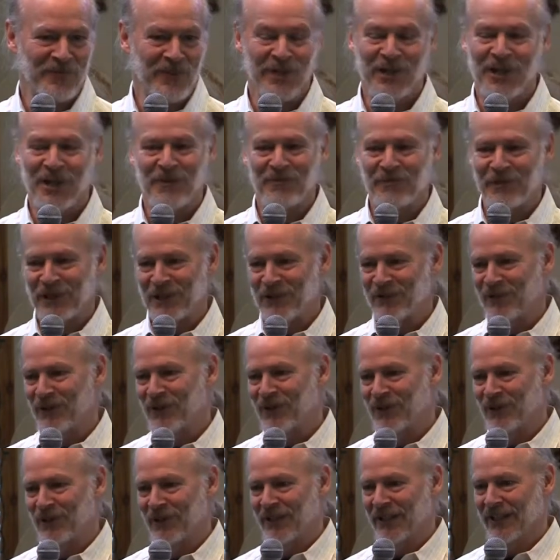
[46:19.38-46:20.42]
the company of the
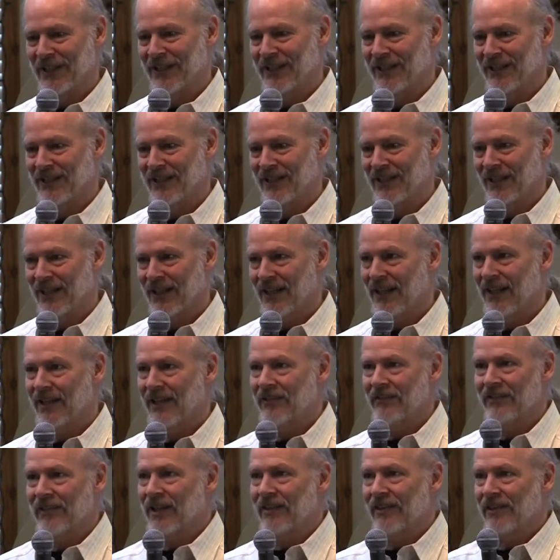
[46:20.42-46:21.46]
holy. And
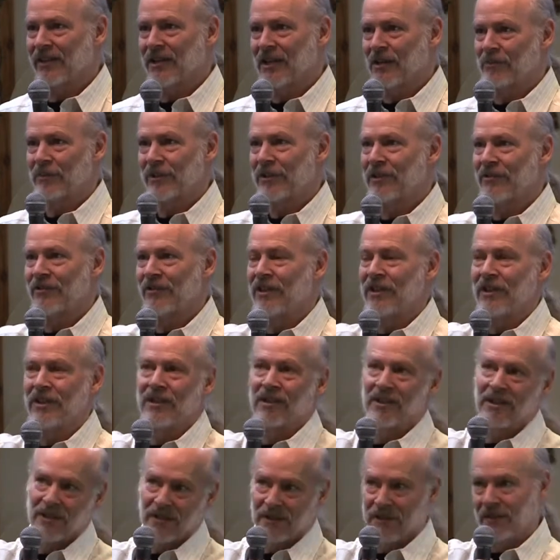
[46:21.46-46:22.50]
it's not the company of
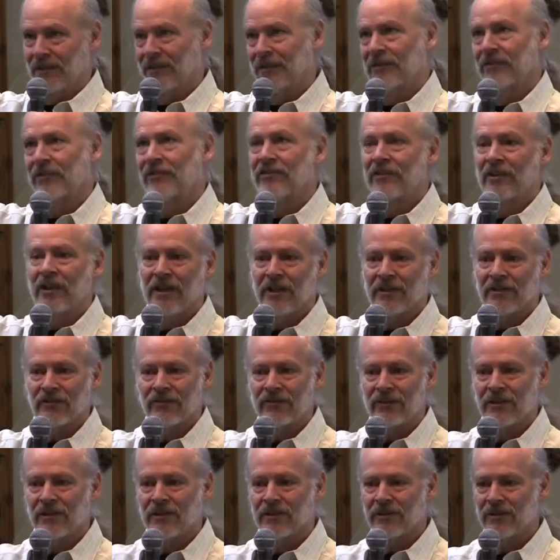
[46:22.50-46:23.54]
the select
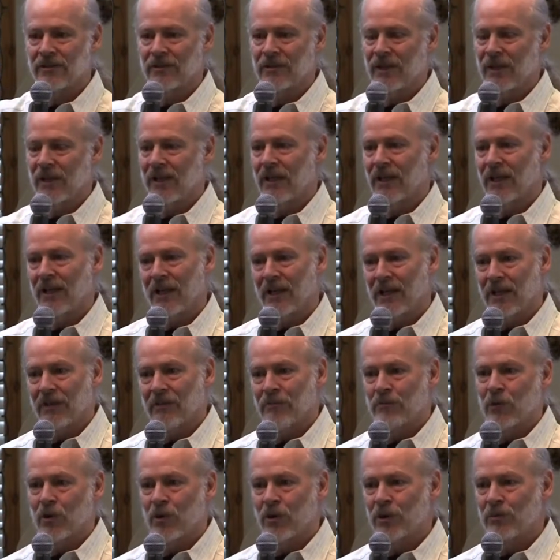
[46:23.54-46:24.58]
few.
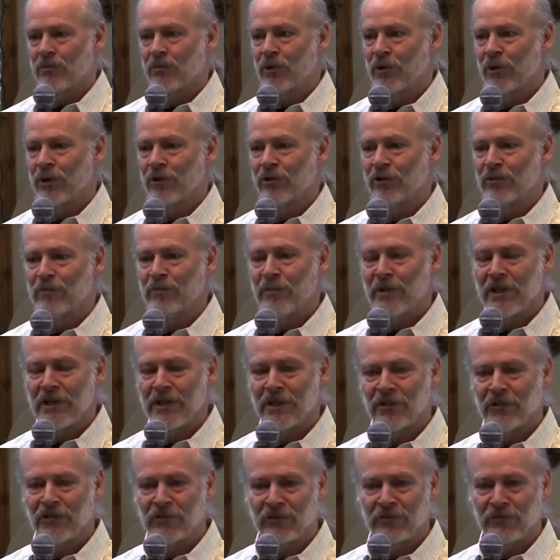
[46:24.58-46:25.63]
More and more there's
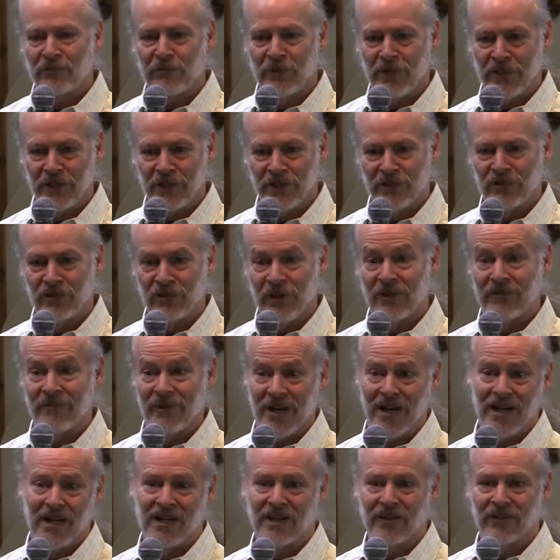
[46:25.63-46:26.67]
millions
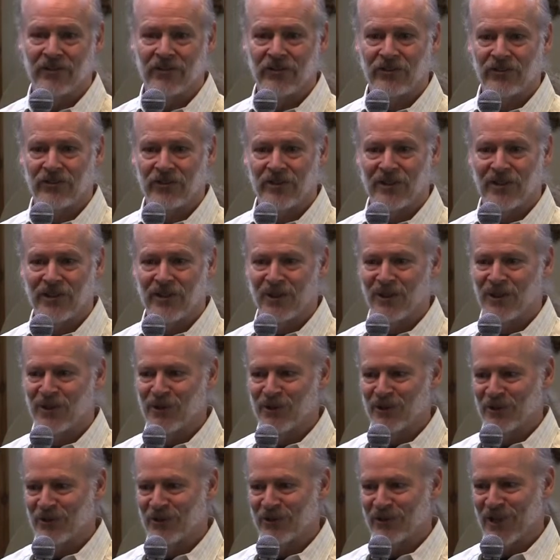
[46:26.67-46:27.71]
of us
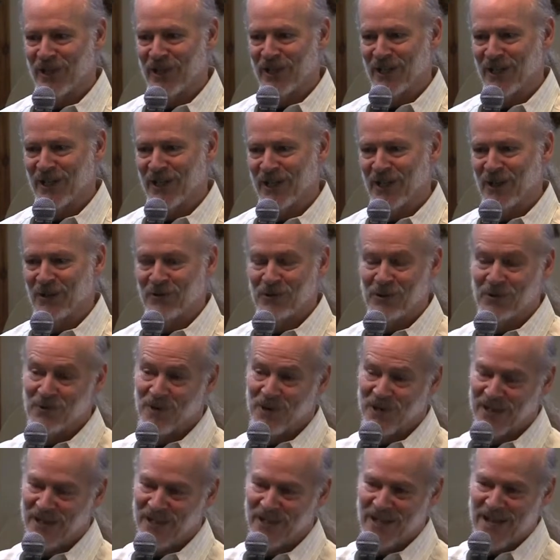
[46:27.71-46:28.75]
who are saying we
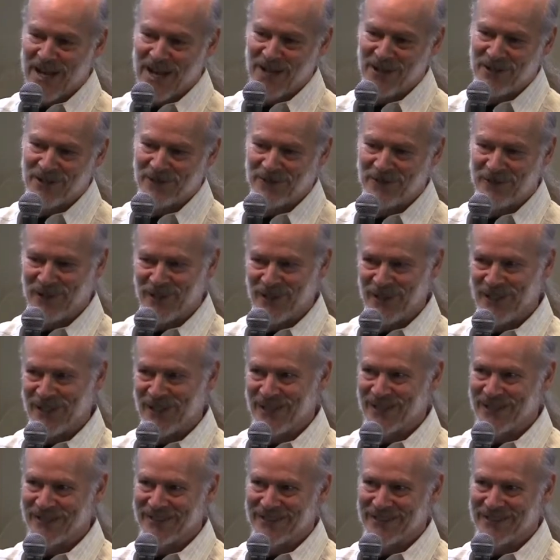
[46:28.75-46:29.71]
want to get out of the